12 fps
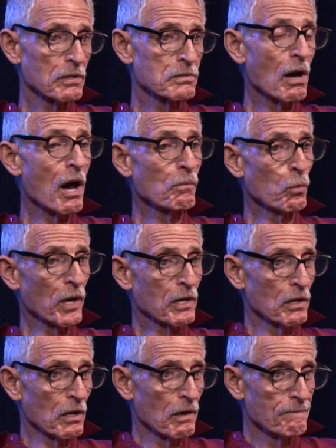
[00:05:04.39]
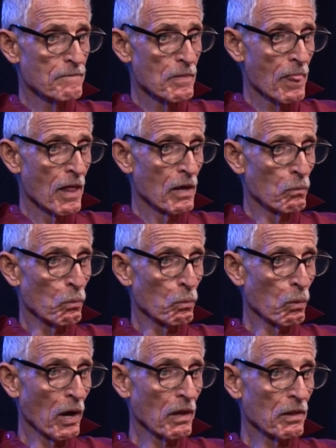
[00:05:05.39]
Tom Wicker
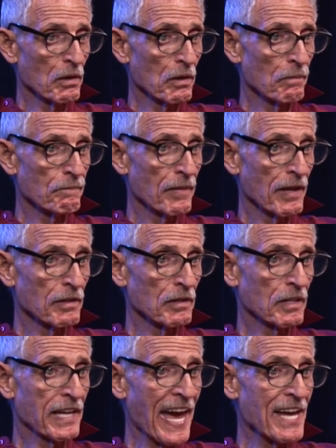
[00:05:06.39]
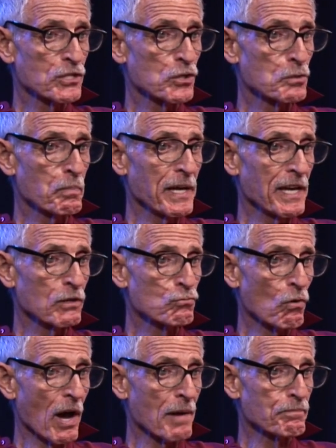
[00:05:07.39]
while the gas is being
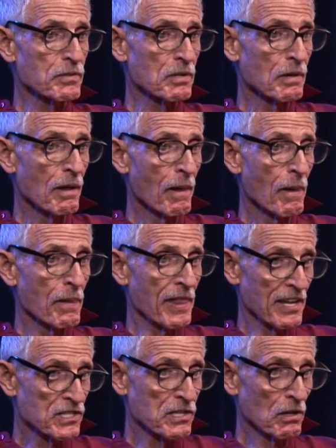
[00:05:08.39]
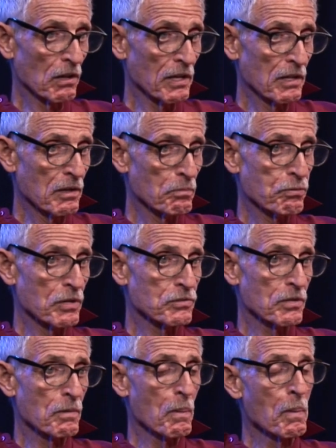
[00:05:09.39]
dropped. They're still in the
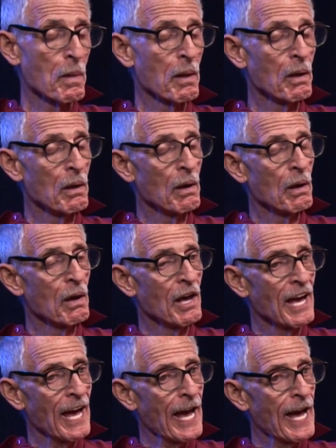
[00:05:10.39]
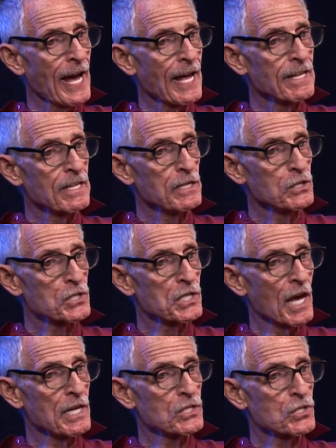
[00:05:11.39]
prison. And he
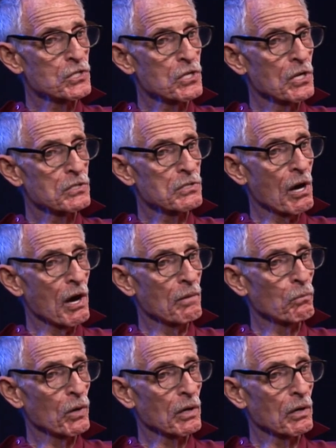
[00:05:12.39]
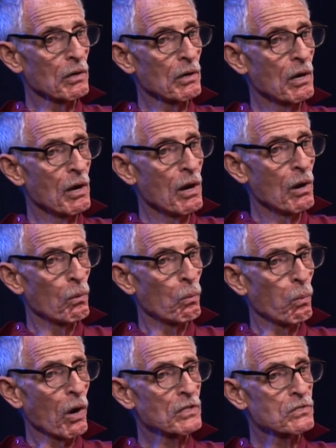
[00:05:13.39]
says to Tom Wicker,
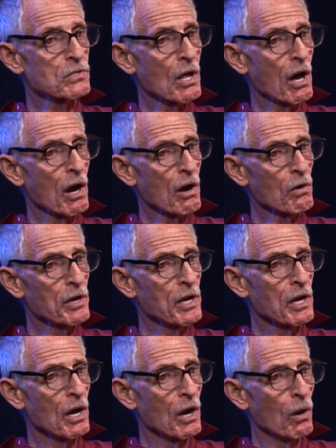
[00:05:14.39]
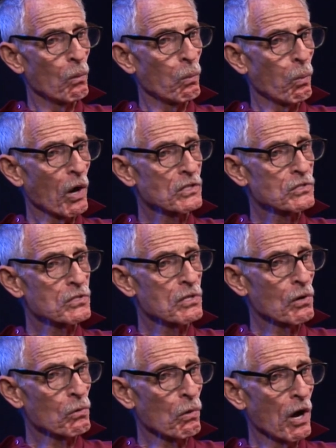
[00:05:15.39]
"What's the hurry? What's
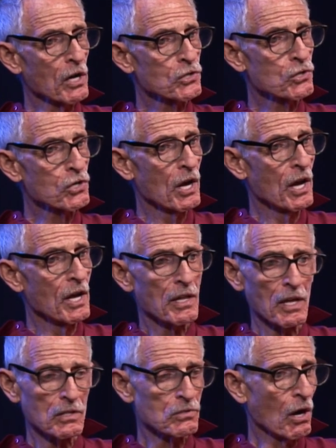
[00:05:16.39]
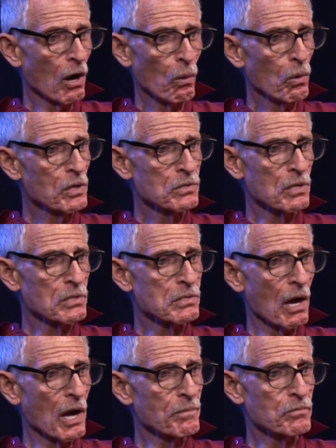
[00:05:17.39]
the rush? There's always a
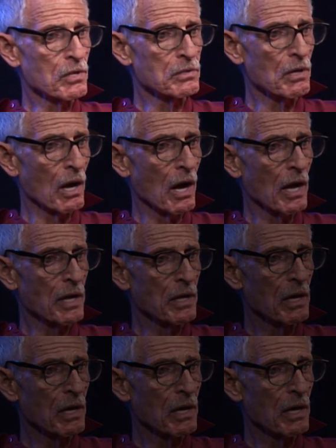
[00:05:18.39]
time to die."